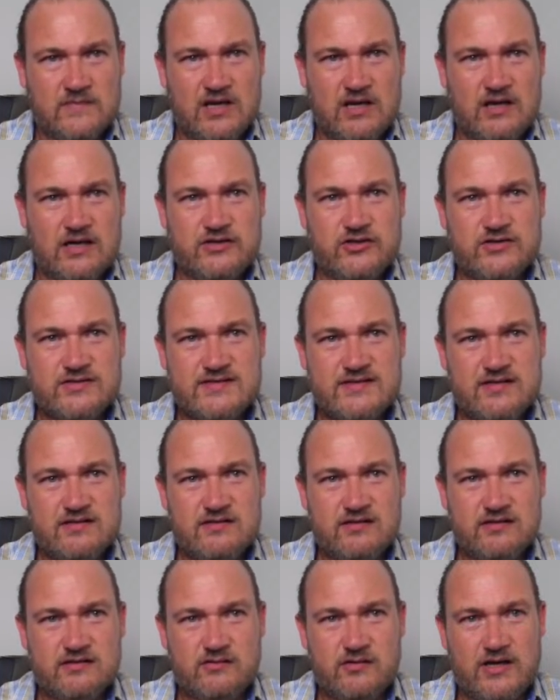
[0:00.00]
And you can see the
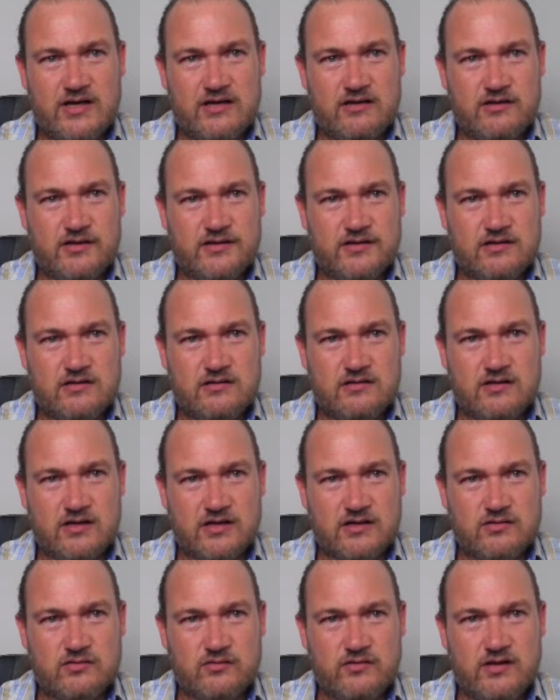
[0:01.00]
little AI
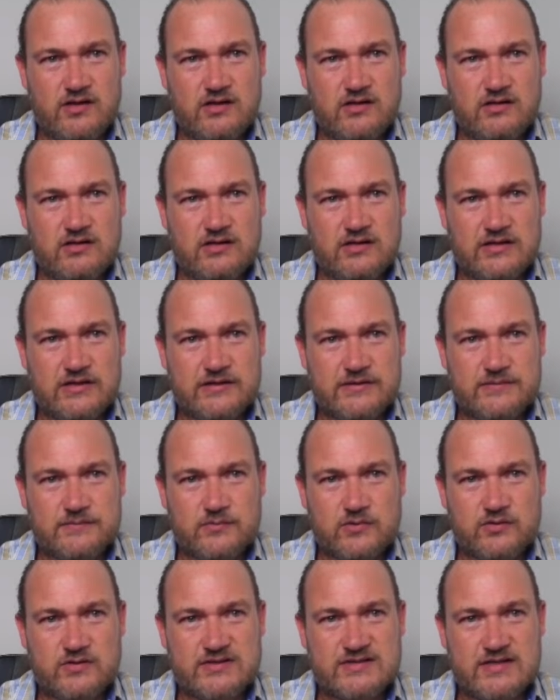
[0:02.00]
icon there on
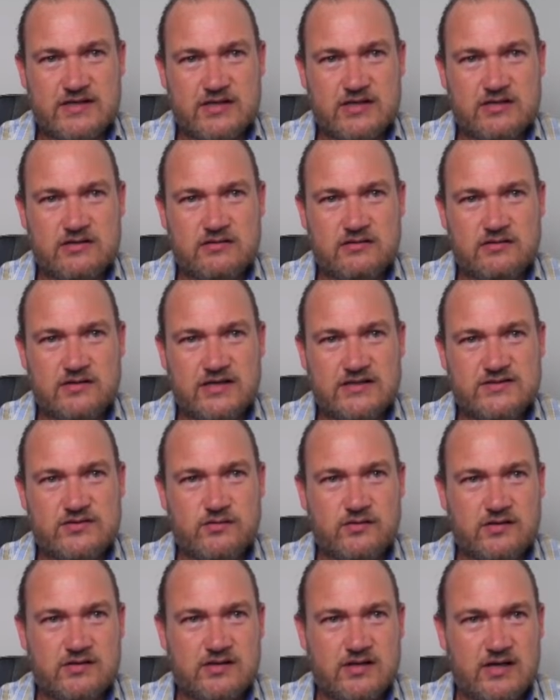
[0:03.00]
the screen next to the
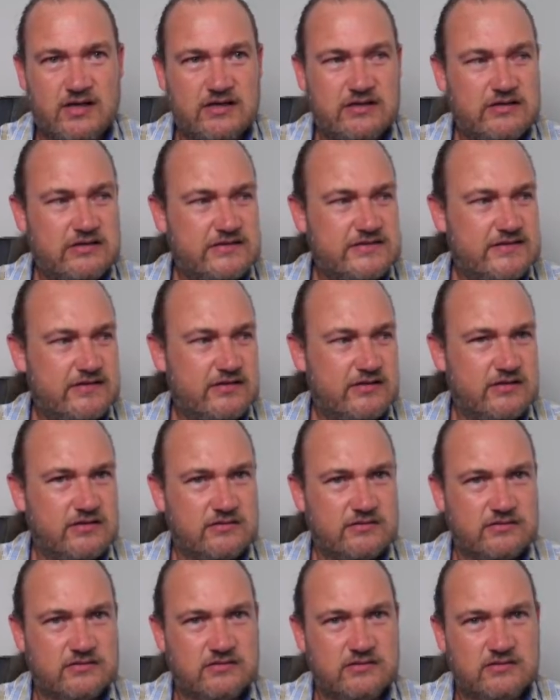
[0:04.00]
trade history.
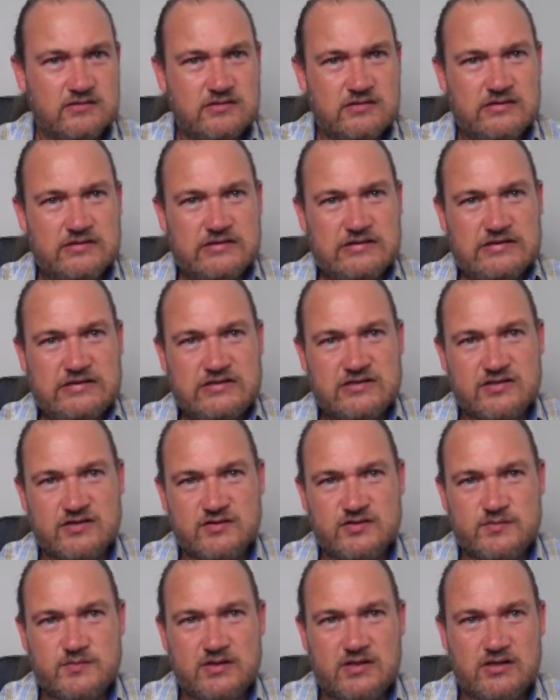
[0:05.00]
It shows
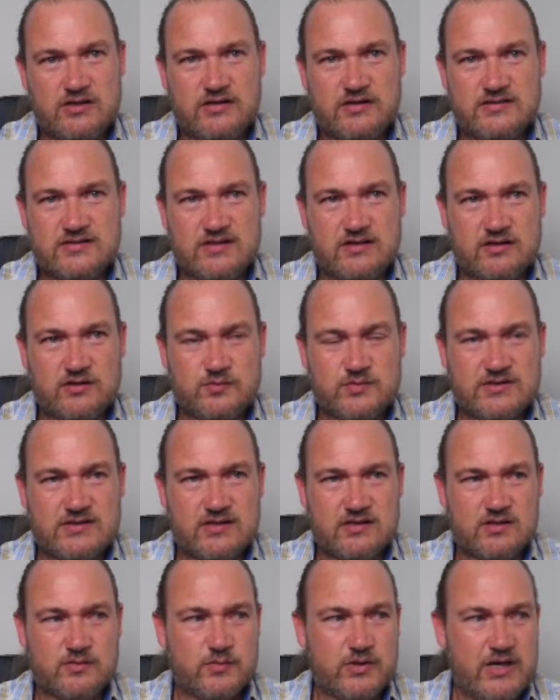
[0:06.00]
me that this trade was
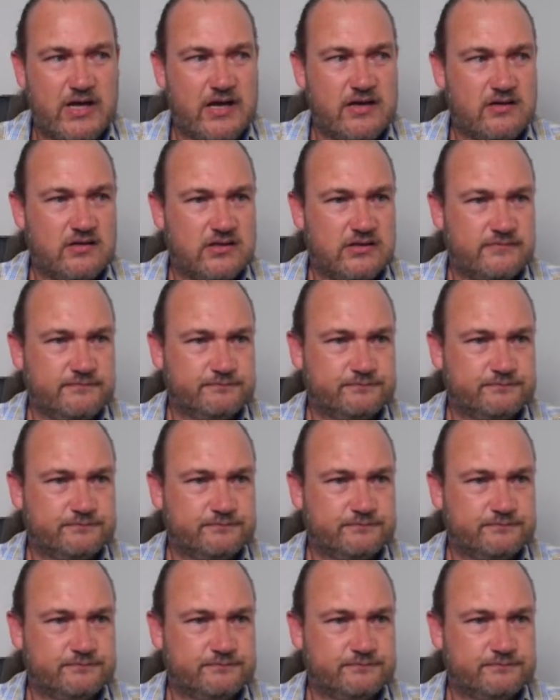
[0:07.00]
taken by AI.